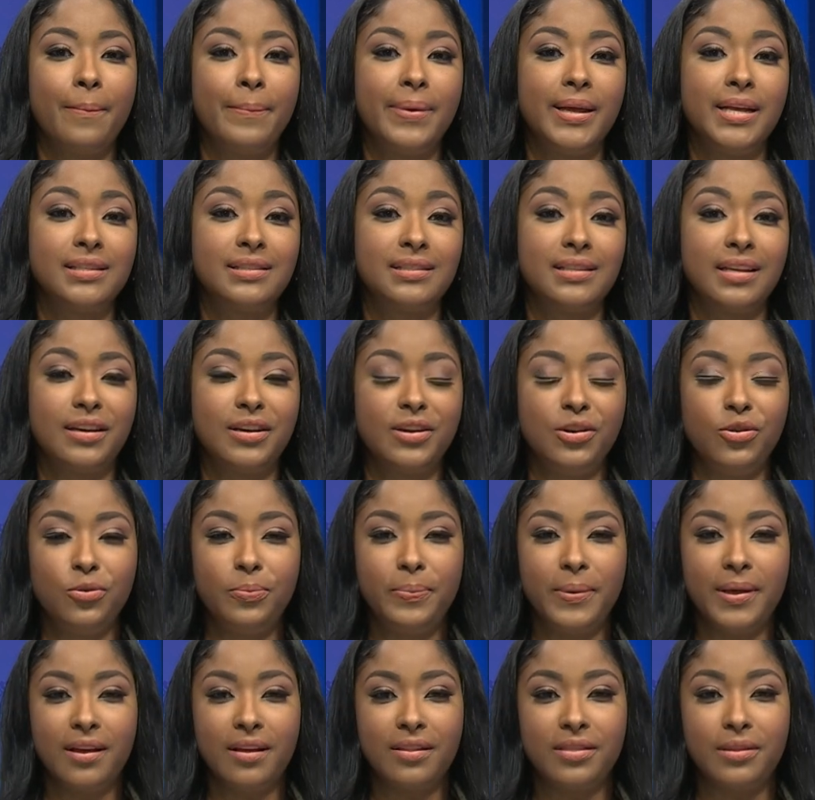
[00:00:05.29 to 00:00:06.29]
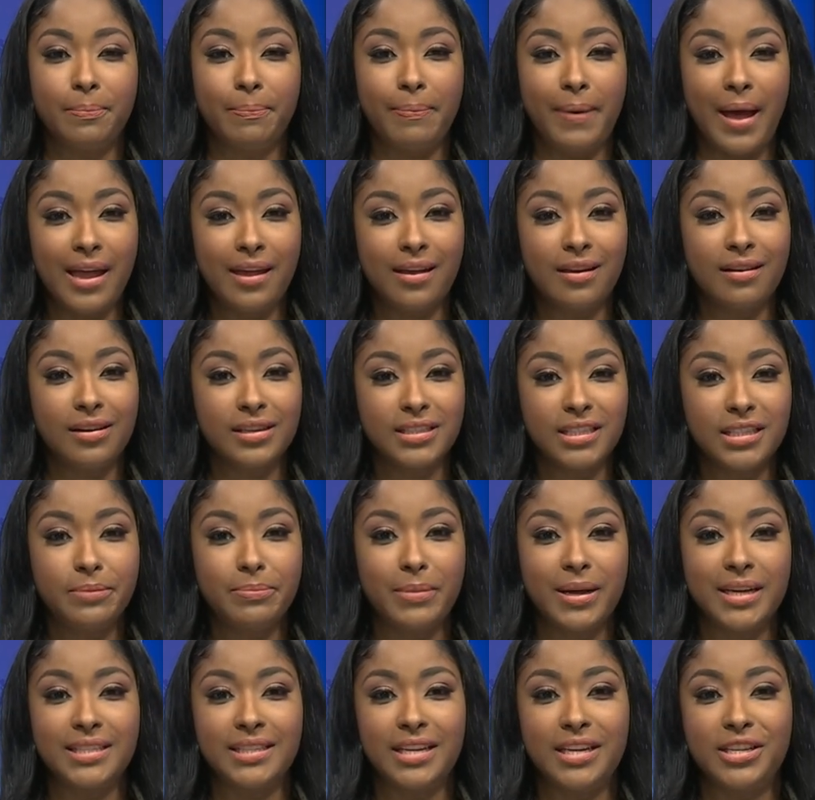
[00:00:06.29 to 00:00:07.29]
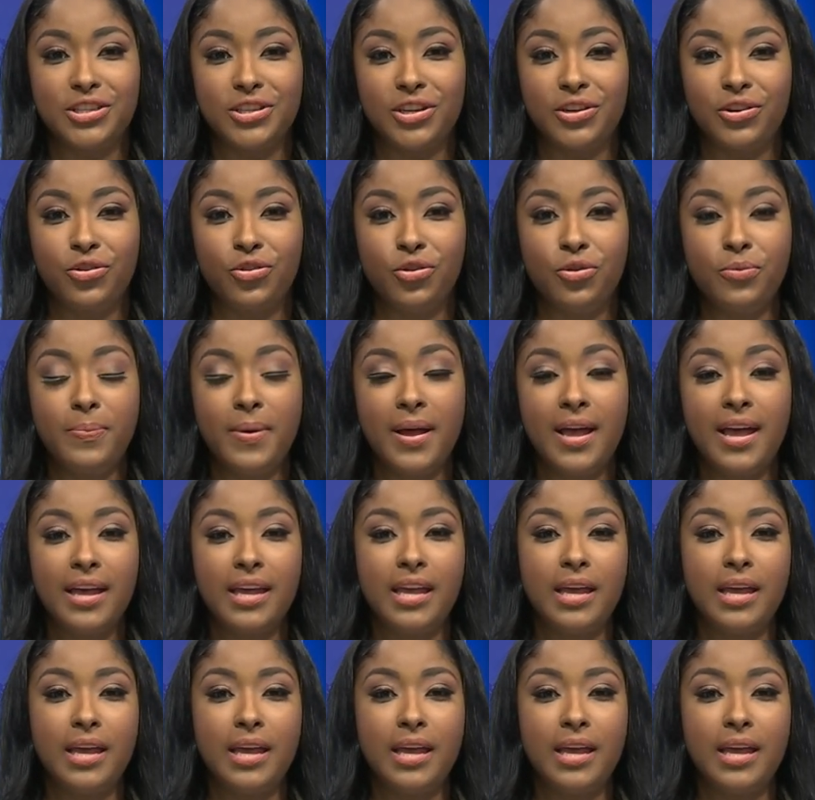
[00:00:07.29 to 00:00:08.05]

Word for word: Based in Cunupia, the bike customization group